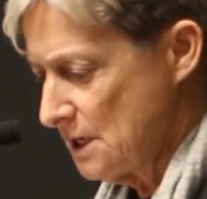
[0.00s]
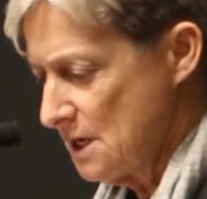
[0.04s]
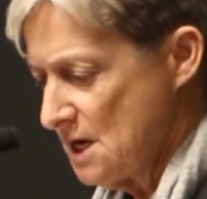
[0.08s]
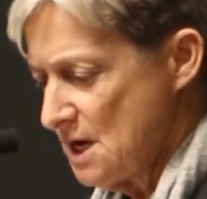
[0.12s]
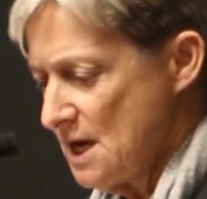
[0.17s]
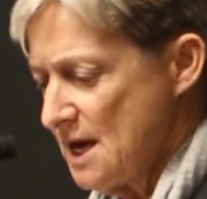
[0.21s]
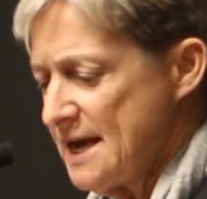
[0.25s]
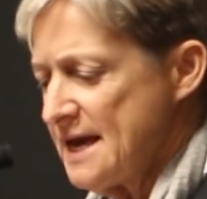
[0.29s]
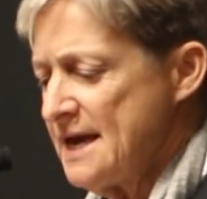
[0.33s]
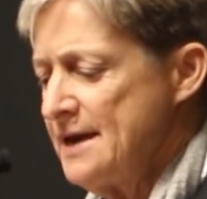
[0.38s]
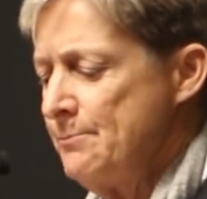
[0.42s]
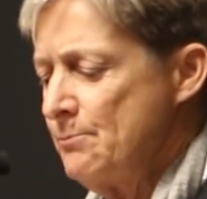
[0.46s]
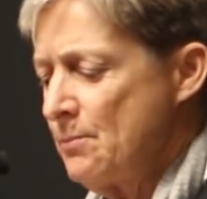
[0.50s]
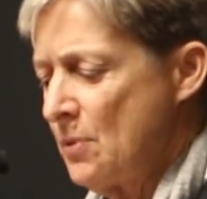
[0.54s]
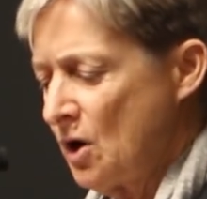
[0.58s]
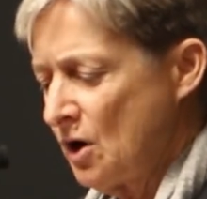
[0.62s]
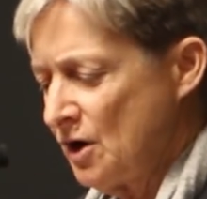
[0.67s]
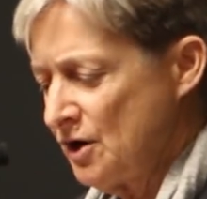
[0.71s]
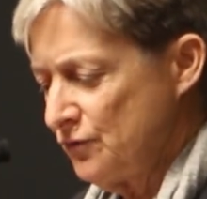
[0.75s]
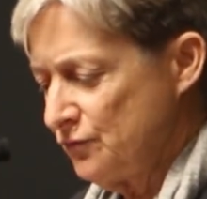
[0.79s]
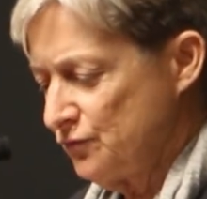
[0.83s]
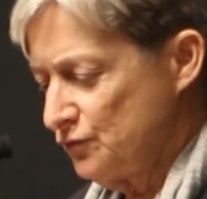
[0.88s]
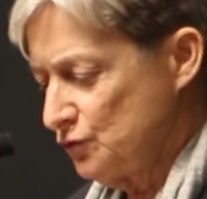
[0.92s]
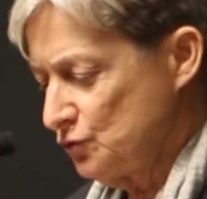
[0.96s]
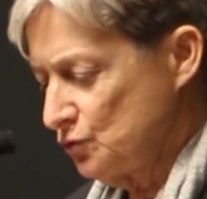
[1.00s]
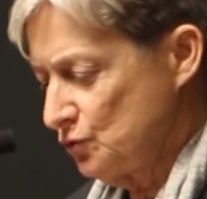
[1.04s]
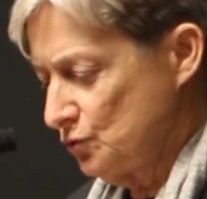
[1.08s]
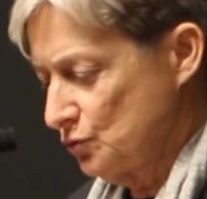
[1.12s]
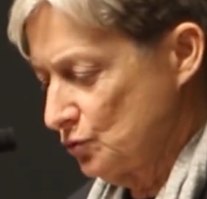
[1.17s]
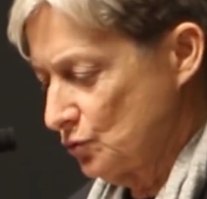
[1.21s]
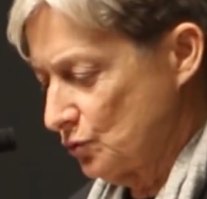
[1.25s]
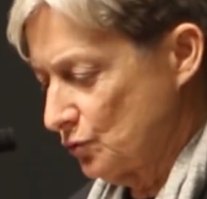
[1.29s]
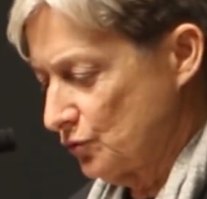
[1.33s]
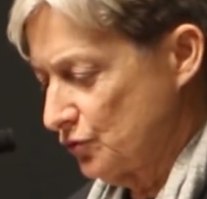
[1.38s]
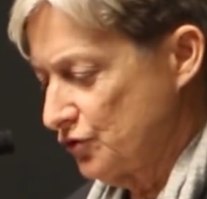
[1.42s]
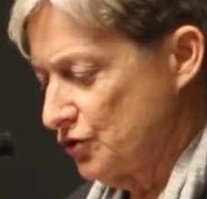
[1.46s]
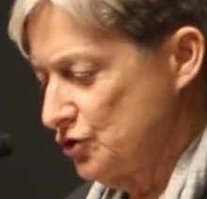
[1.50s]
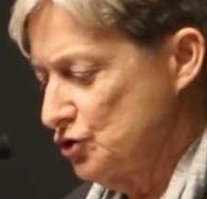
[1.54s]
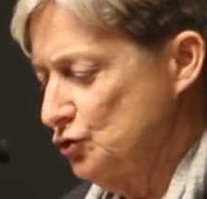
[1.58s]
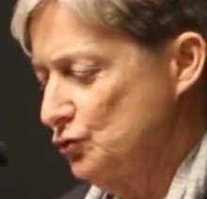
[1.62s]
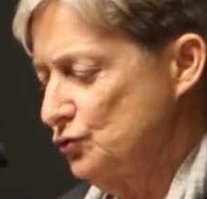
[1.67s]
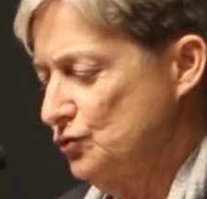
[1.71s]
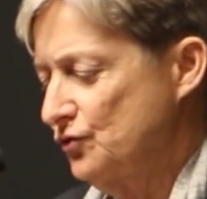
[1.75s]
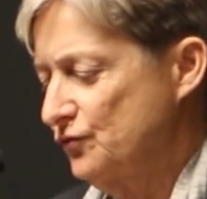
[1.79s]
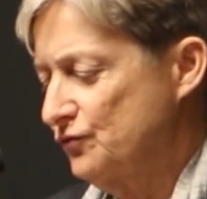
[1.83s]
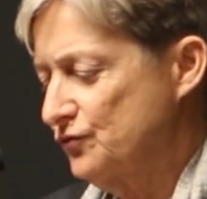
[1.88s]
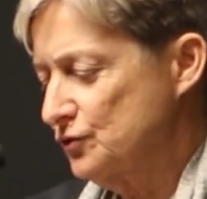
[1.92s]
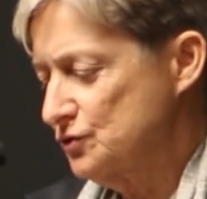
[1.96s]
In my view, the
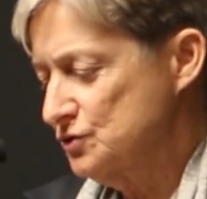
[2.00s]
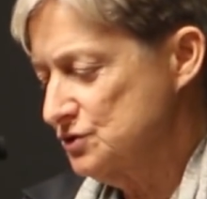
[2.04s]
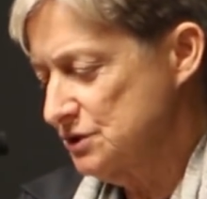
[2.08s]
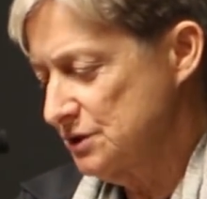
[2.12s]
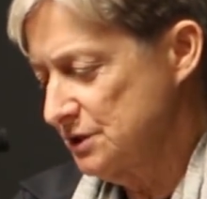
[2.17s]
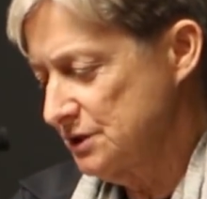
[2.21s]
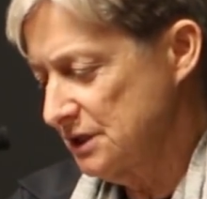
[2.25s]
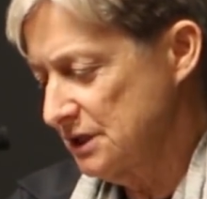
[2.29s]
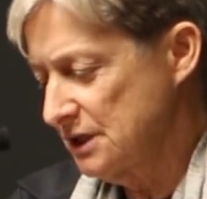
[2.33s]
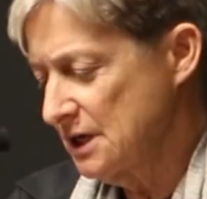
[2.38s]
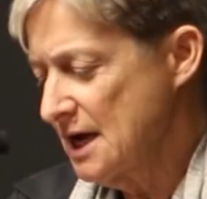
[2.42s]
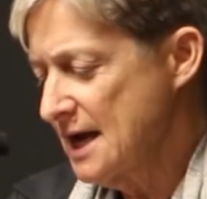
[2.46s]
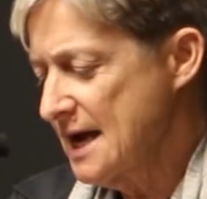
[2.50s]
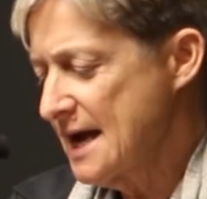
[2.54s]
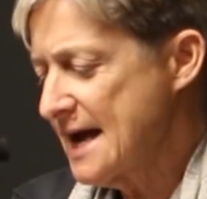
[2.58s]
university